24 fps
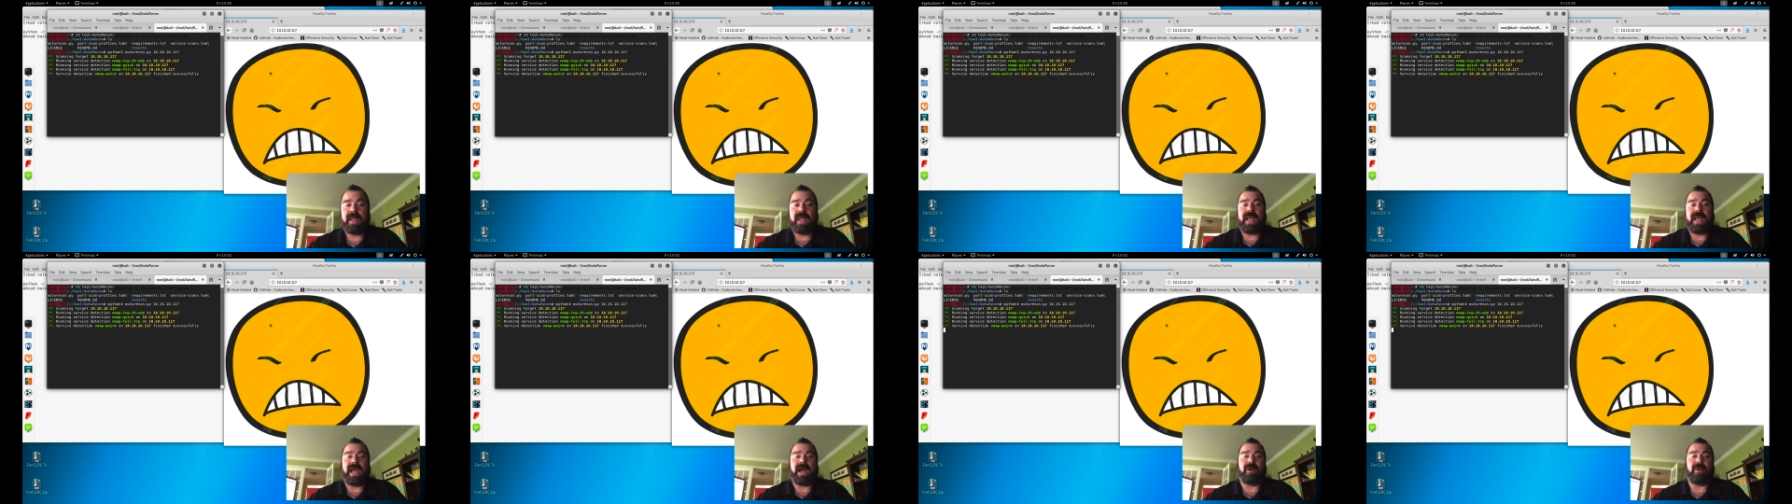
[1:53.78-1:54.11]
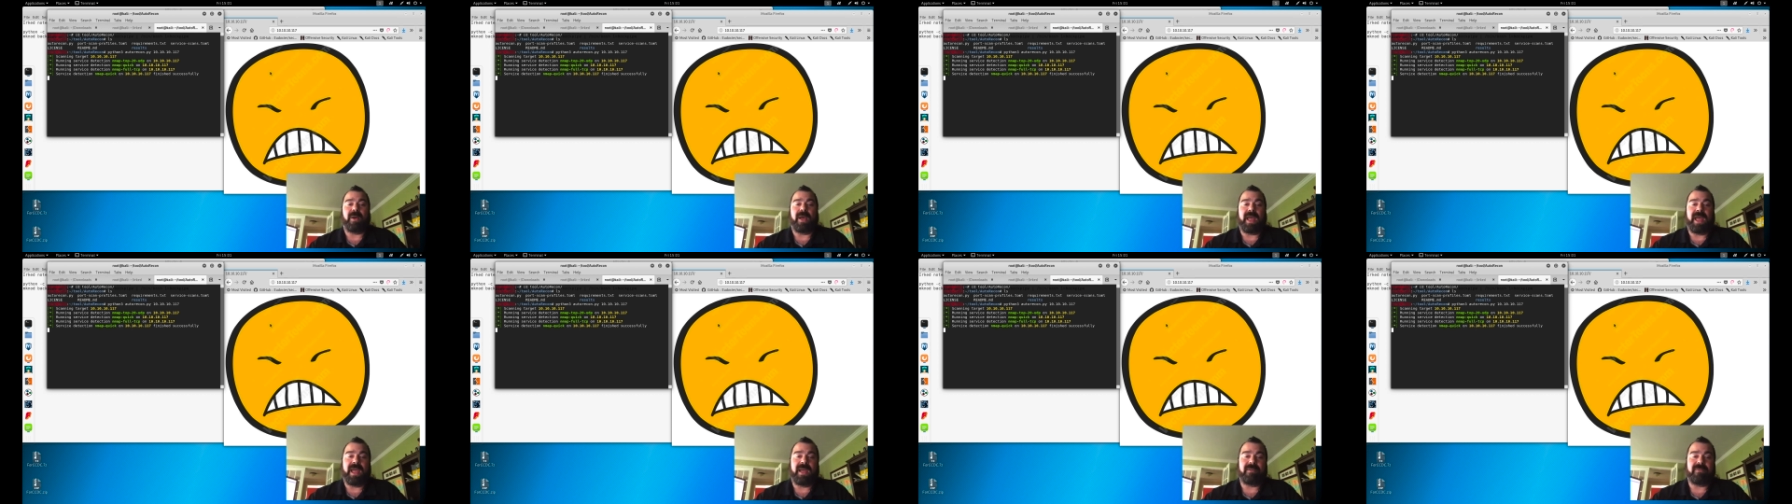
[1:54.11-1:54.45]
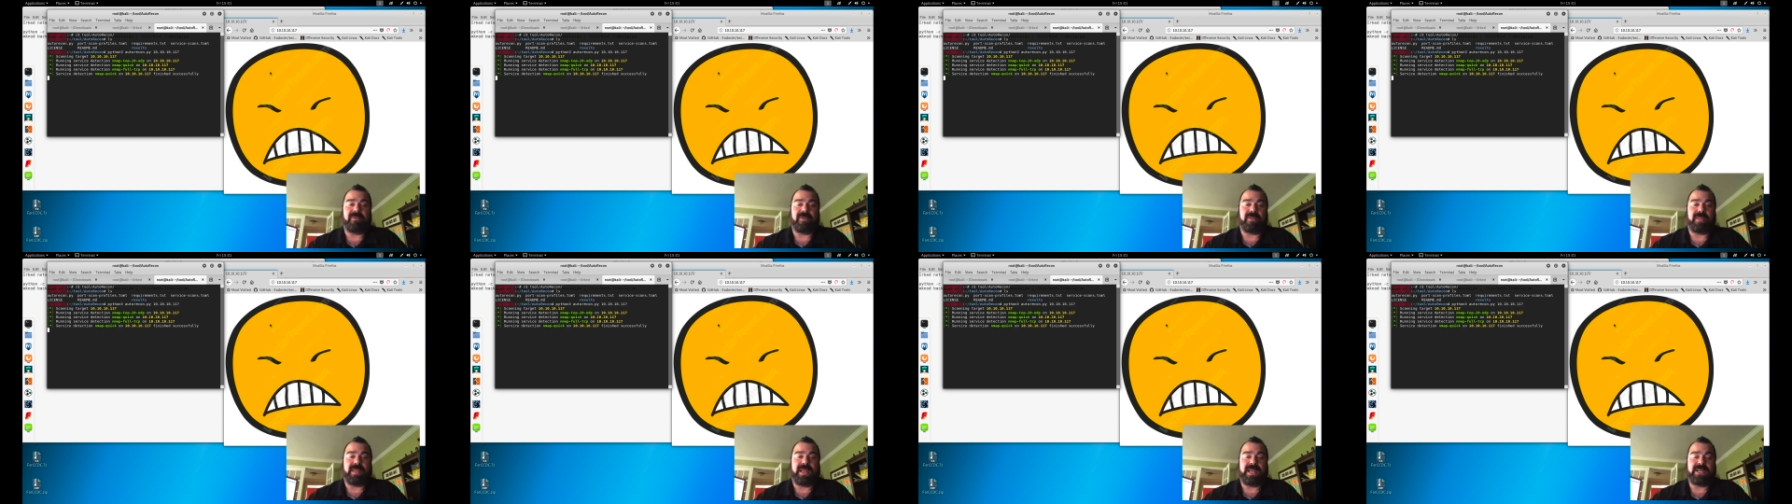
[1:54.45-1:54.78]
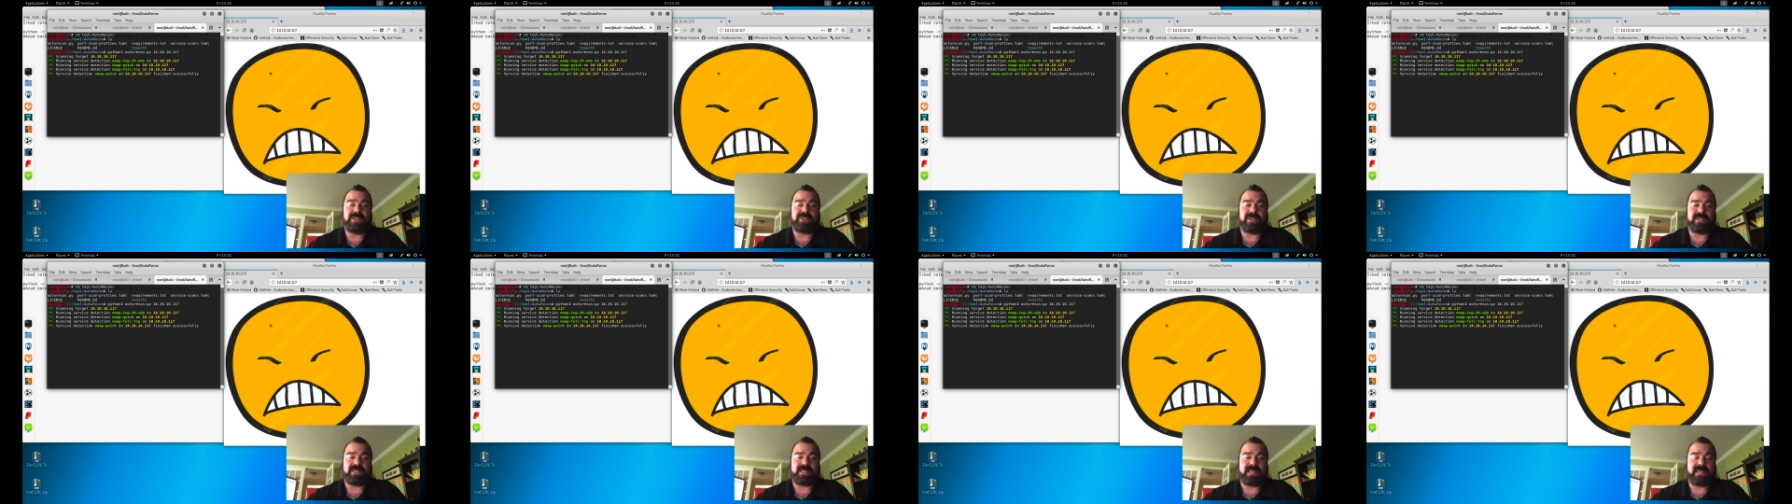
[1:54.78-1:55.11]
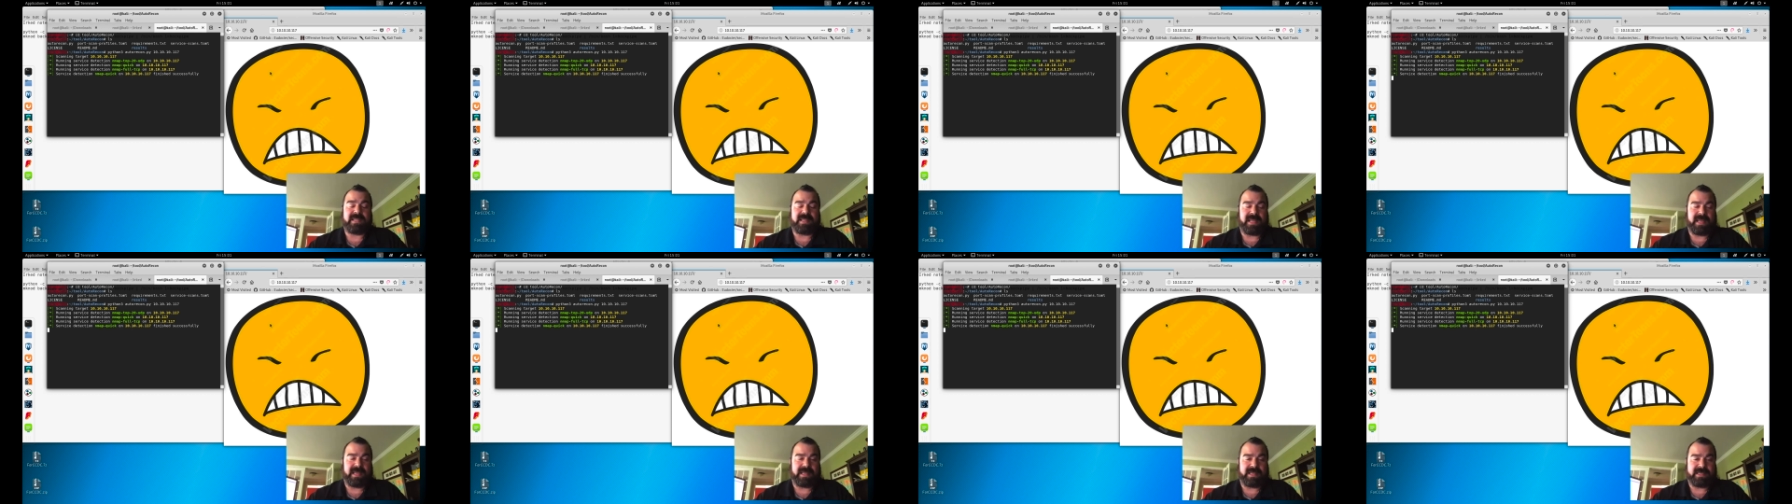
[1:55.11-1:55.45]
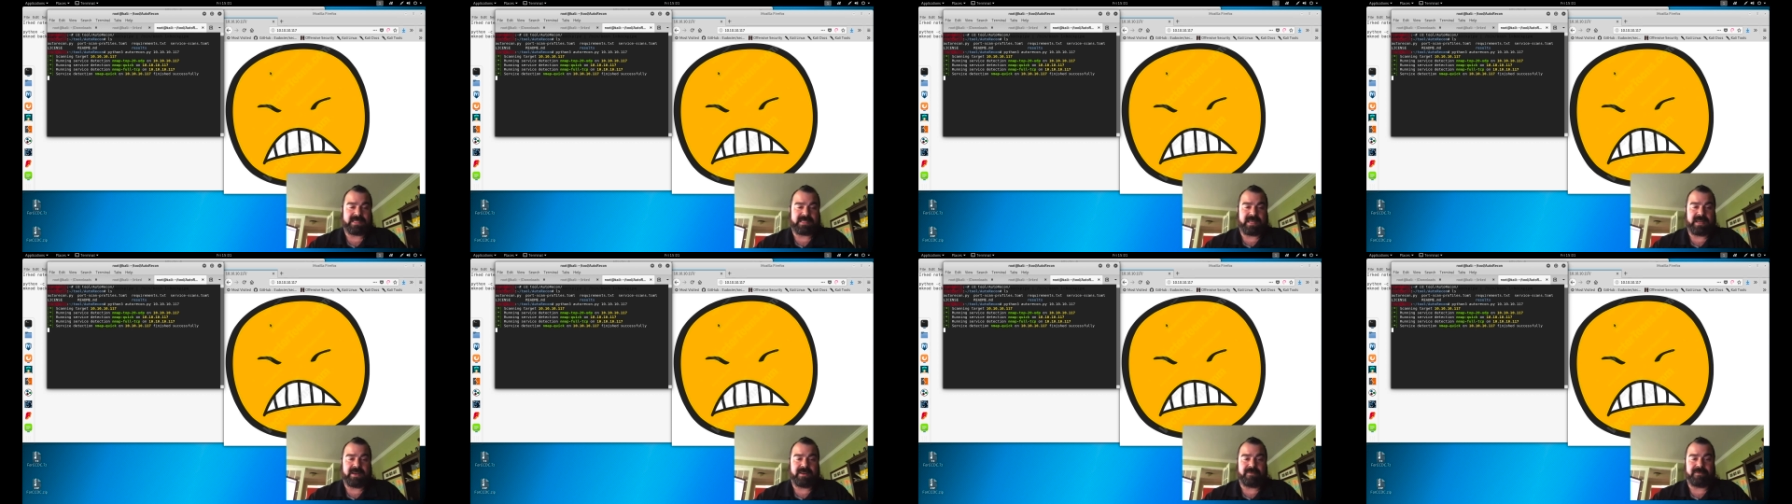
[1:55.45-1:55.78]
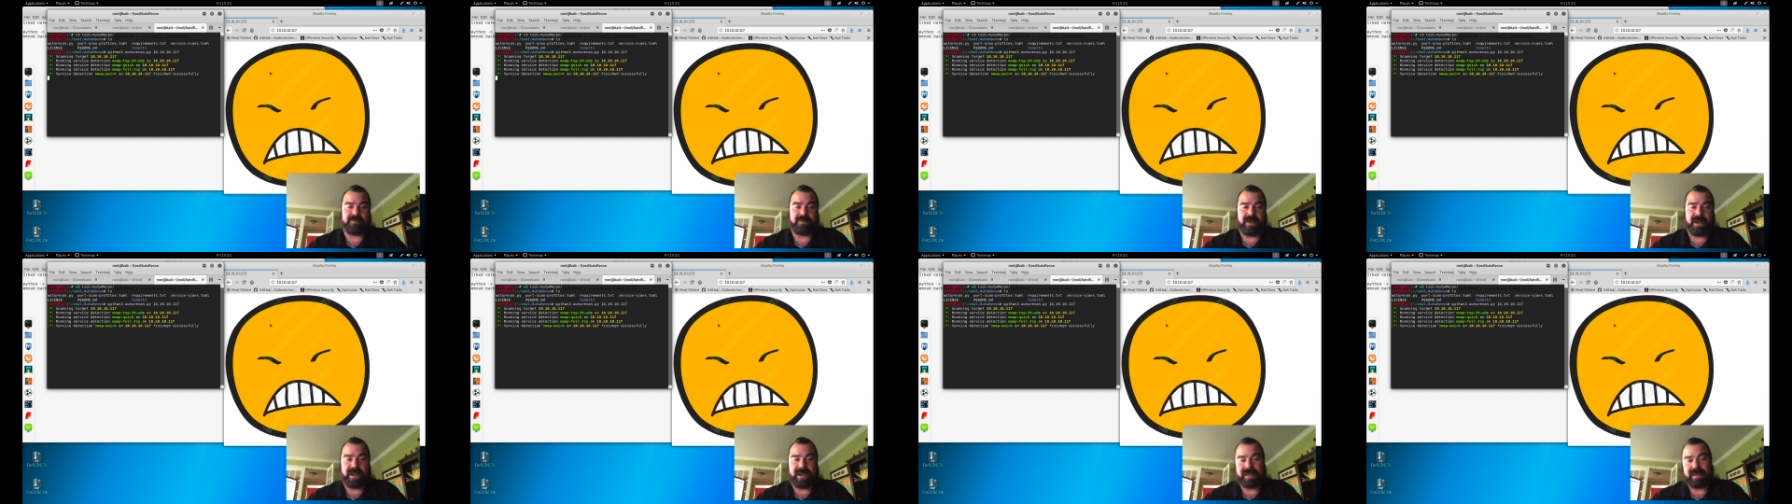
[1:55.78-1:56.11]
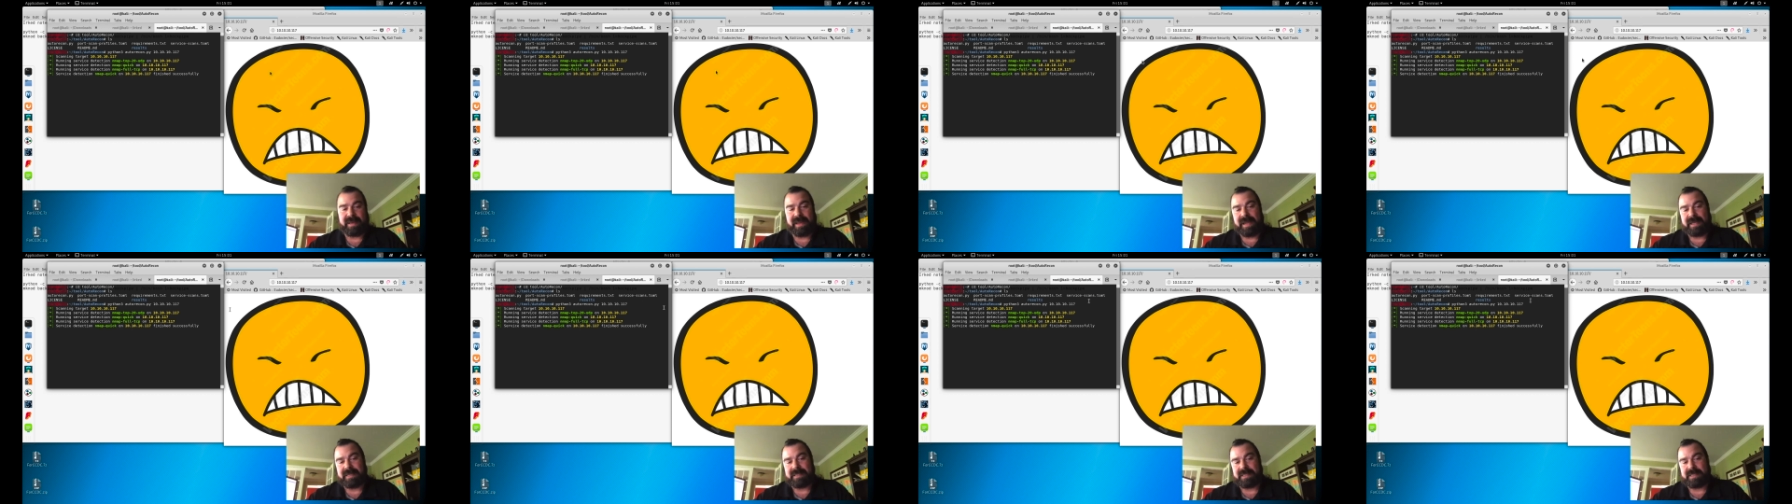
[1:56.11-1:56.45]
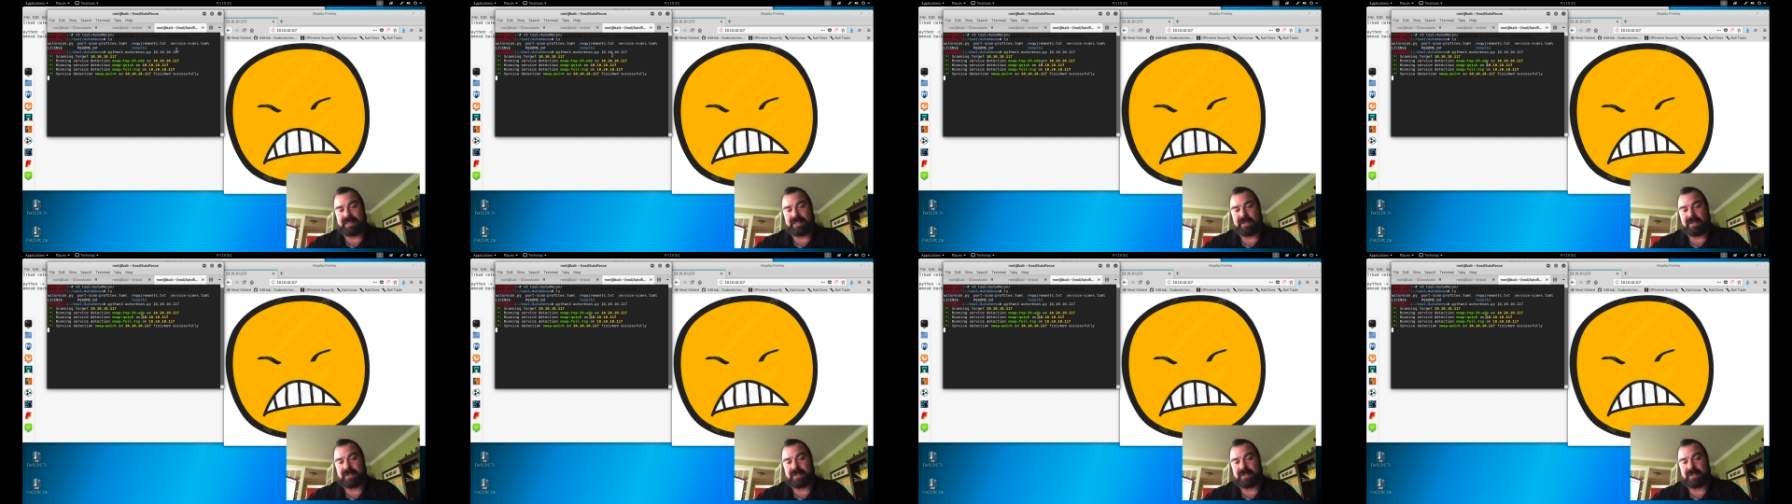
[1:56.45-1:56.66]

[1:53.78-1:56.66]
However, the interesting thing it's going to find as it